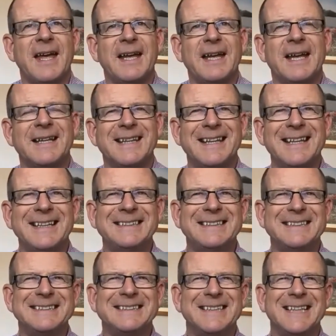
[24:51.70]

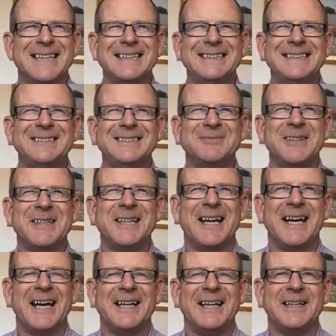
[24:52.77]
This has been
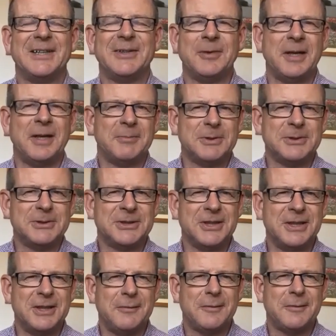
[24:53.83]
an incredible
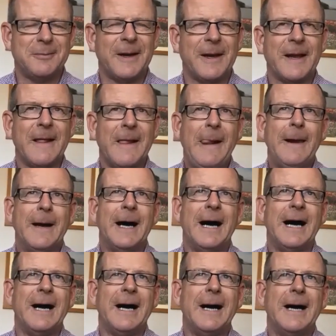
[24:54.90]
journey for me,
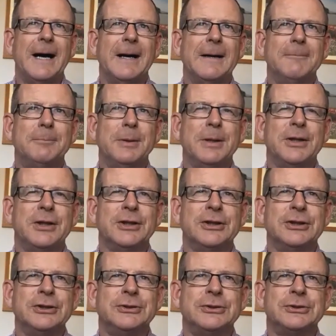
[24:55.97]

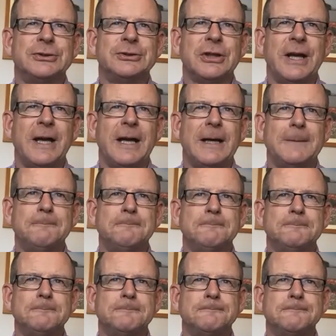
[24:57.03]
because
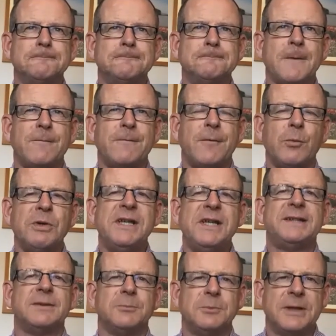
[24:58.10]
for
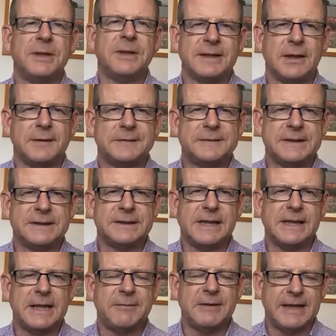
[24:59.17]
weeks and weeks
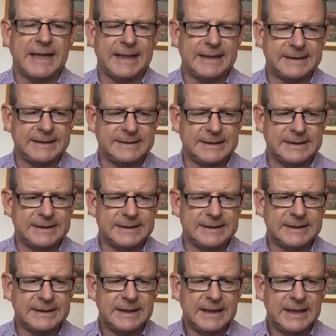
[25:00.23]
after giving Alan
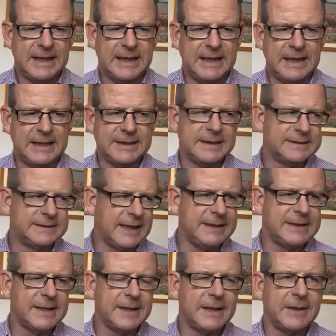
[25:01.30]
the
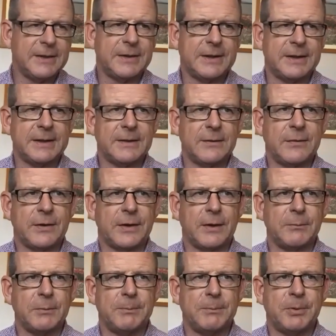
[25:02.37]
date that
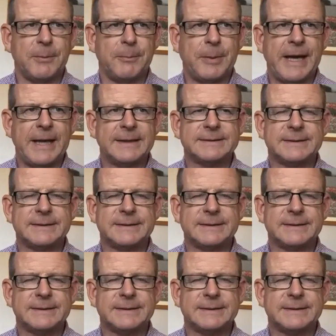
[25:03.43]
I would prepare